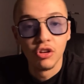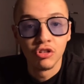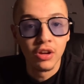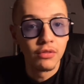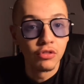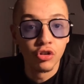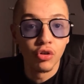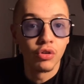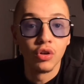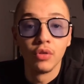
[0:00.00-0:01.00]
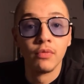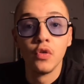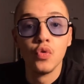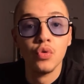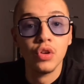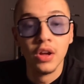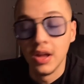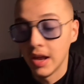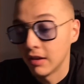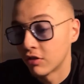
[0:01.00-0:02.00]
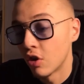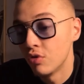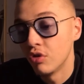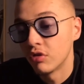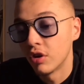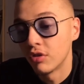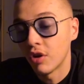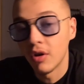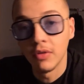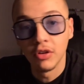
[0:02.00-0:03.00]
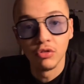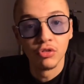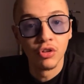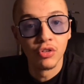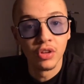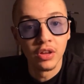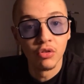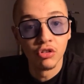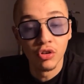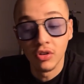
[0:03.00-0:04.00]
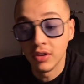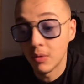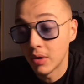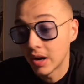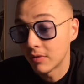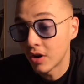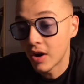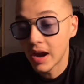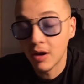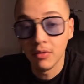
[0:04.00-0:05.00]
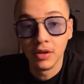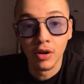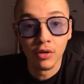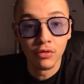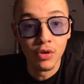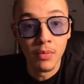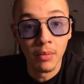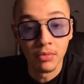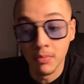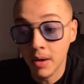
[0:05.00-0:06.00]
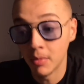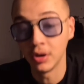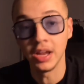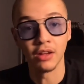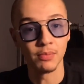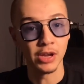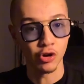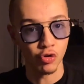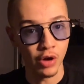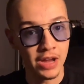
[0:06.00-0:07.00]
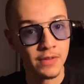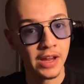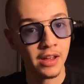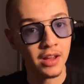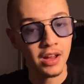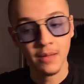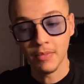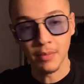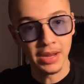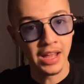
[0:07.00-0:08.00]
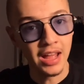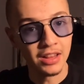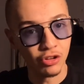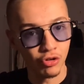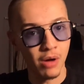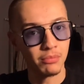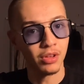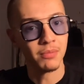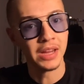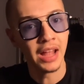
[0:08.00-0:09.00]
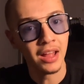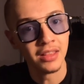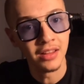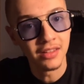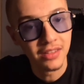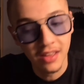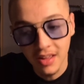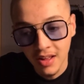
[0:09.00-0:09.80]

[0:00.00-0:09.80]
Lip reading: shit, chocolate and food. It's so used to those artificial sugars and those sugars that when I've cut it out for the last few months, my body has been craving it. I've been getting these cramps, I've been getting this,